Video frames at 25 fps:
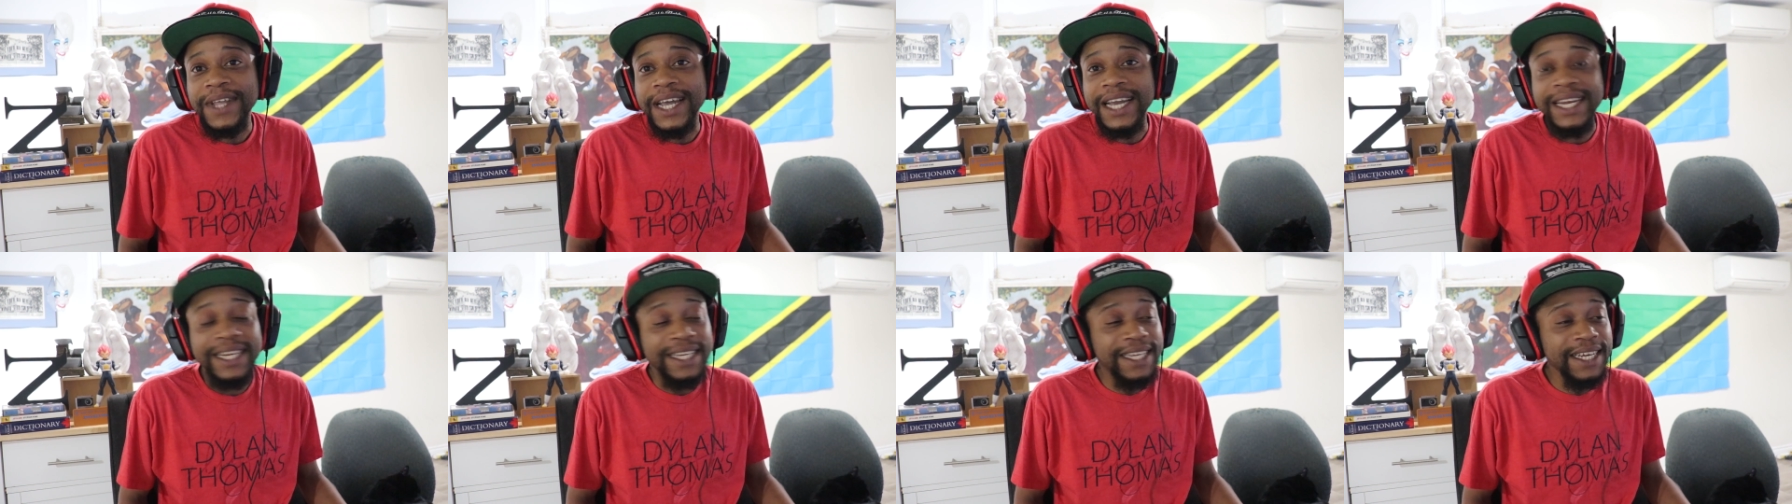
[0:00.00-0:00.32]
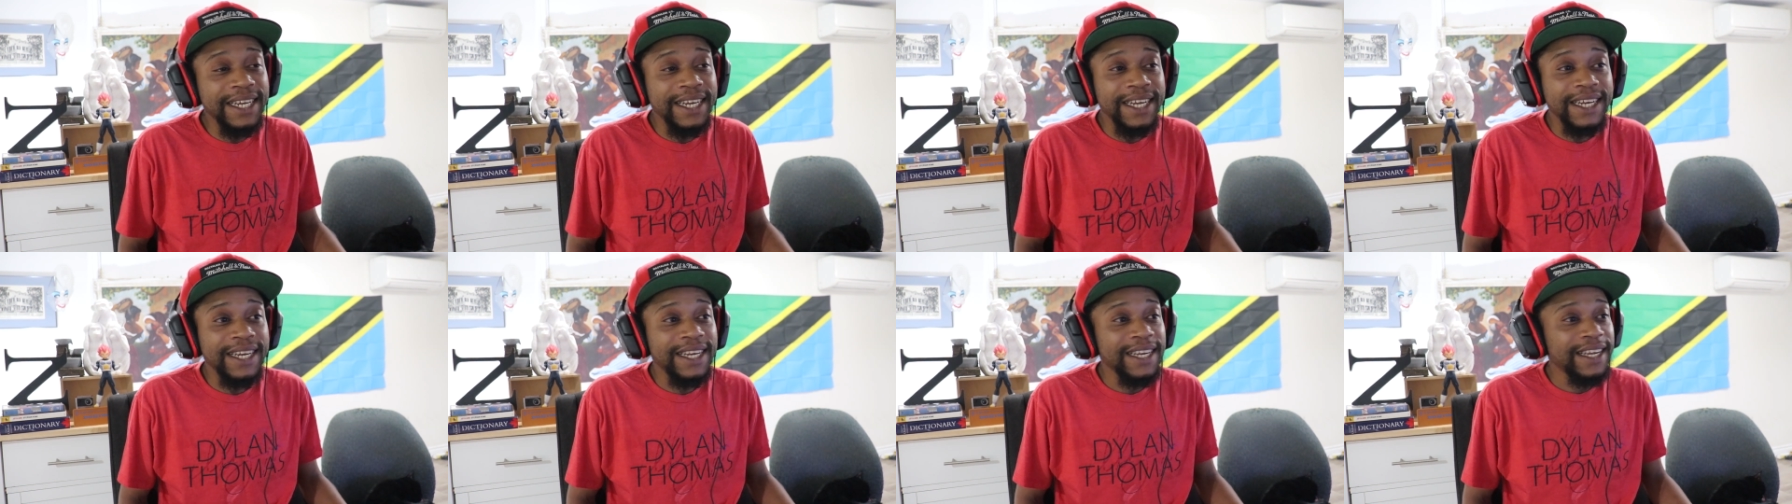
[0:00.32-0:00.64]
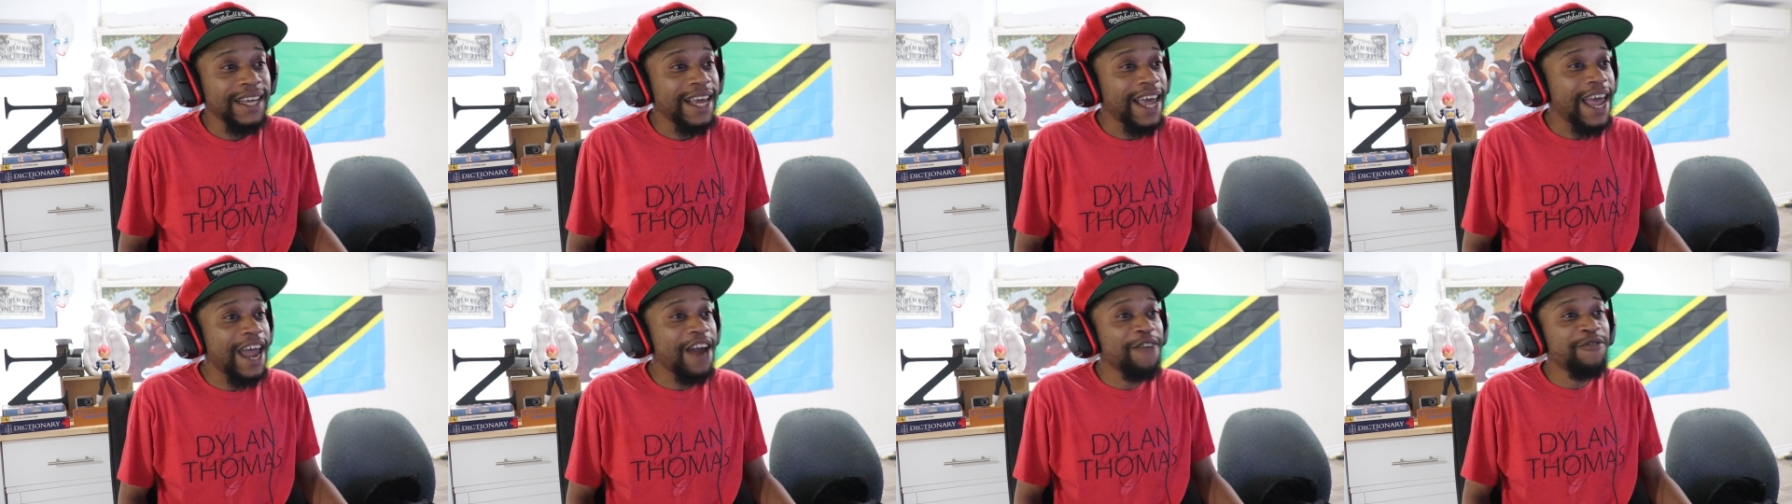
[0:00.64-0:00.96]
It didn't.
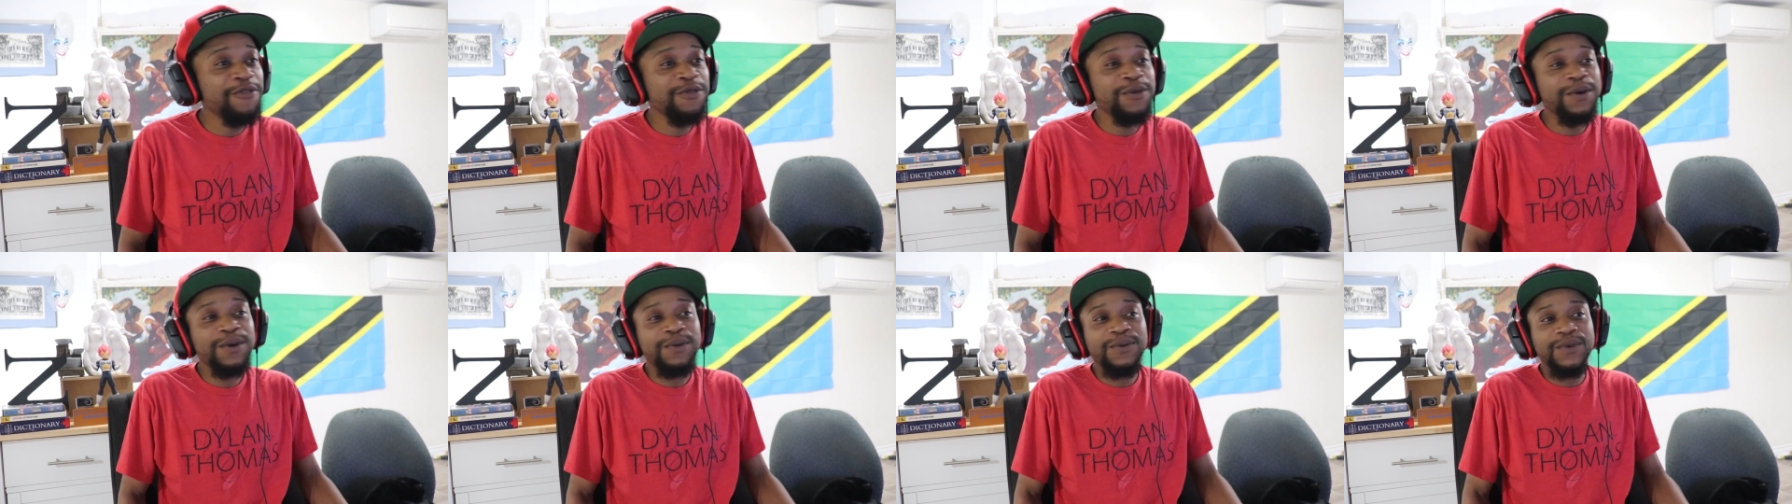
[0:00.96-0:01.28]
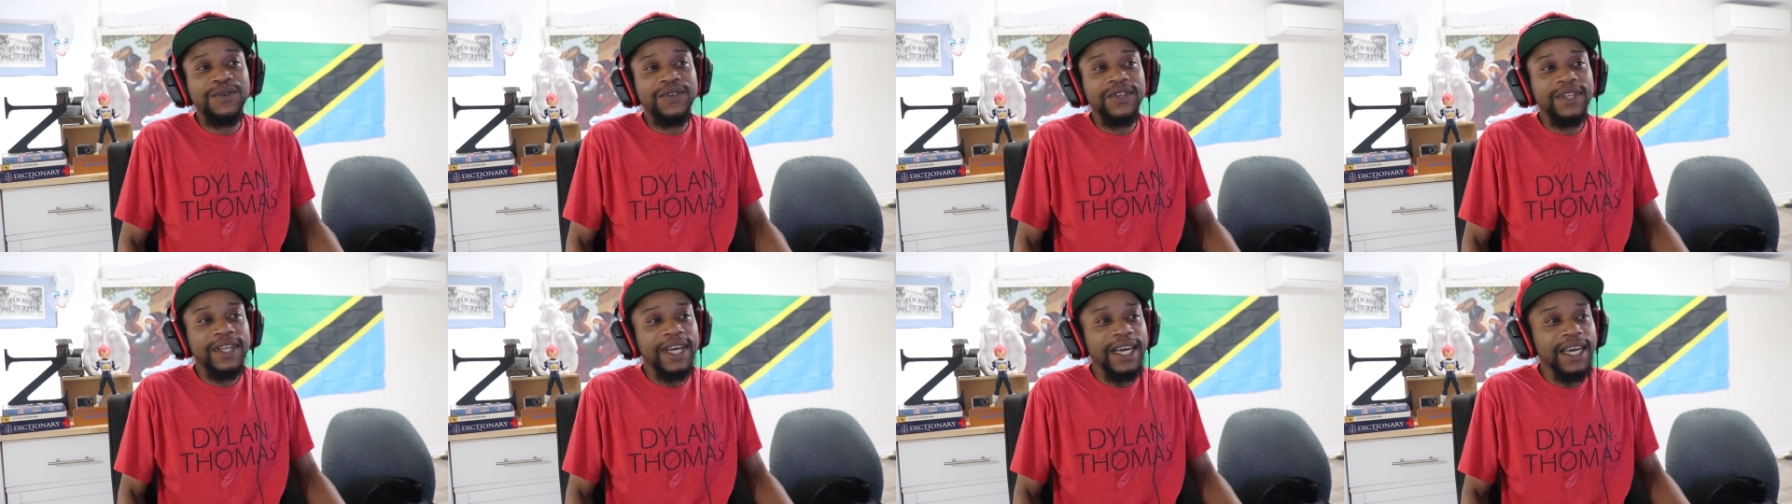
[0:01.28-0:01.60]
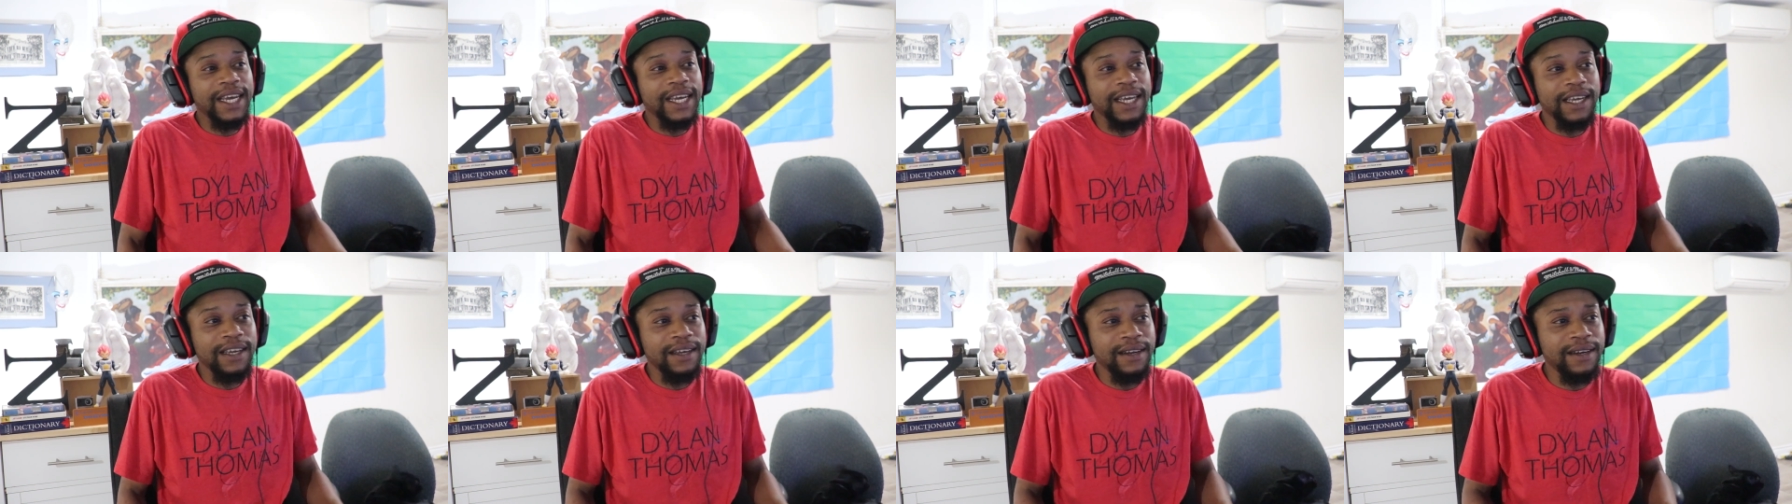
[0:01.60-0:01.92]
Everyone was
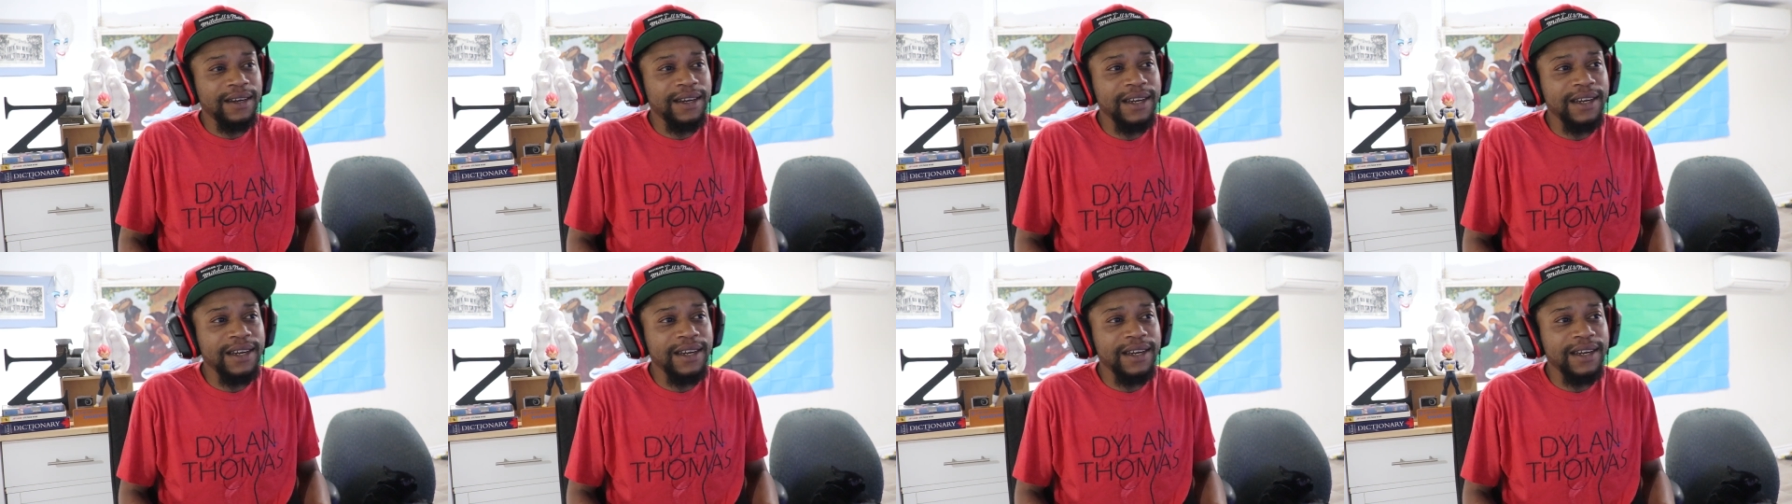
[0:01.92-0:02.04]
like,